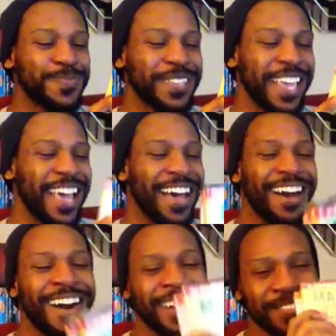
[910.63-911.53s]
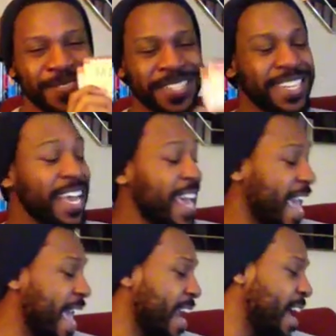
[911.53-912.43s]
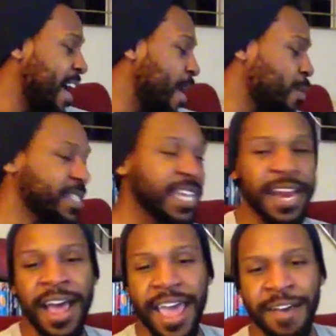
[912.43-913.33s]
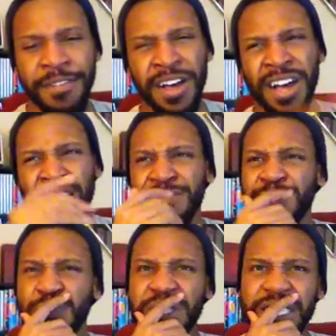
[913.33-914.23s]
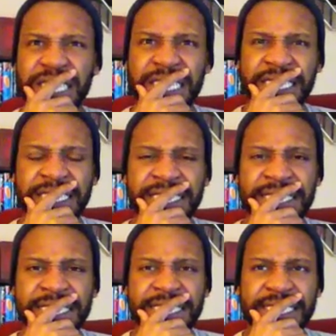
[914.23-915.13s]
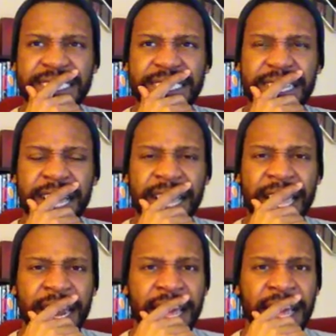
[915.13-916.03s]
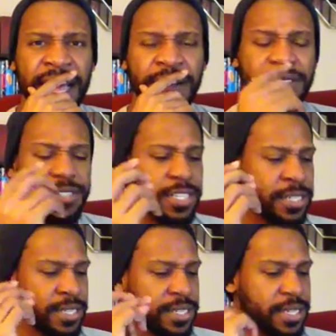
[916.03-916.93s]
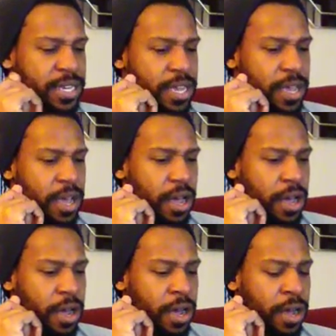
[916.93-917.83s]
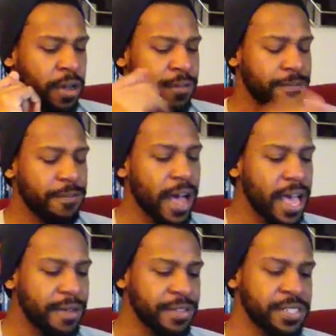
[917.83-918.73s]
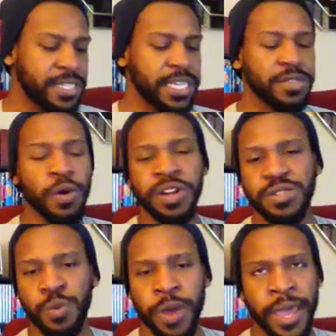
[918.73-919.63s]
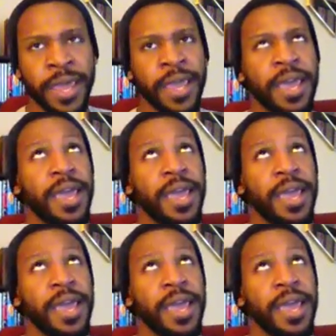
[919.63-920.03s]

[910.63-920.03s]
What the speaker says: Yeah, awesomeness. And once again, I have seasons. I got Jesus, 5 and 6 on its way,